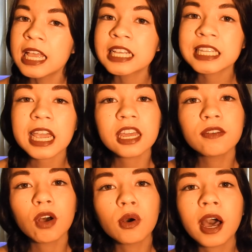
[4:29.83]
Second
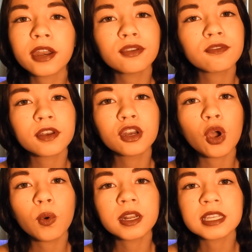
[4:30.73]
of all, how do you even
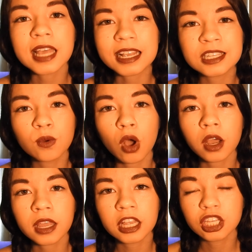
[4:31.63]
know what a sexy
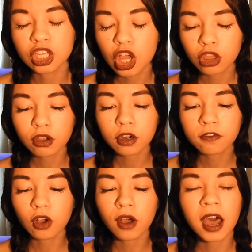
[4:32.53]
walk is? Third
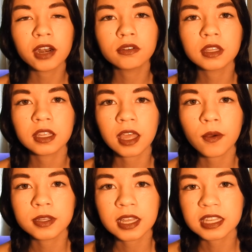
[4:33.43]
of all, I don't think that was